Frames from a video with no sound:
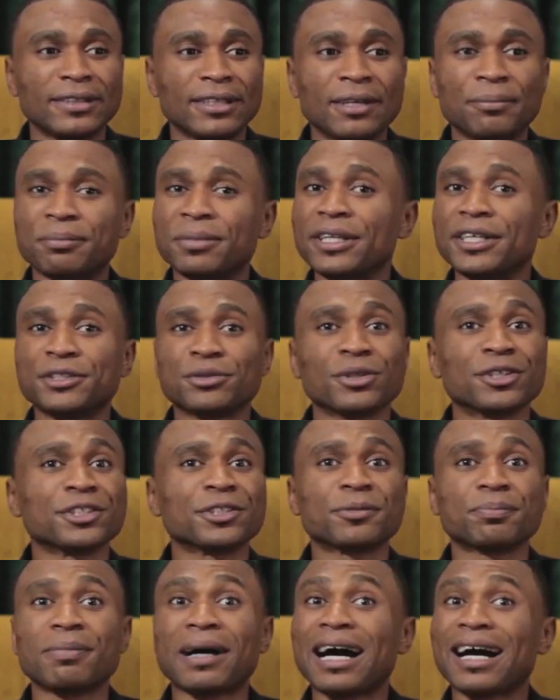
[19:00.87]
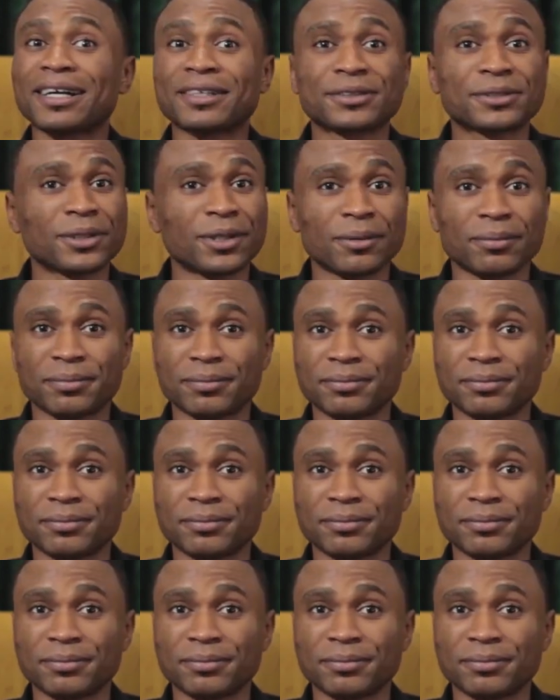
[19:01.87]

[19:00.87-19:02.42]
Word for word: the place was packed up.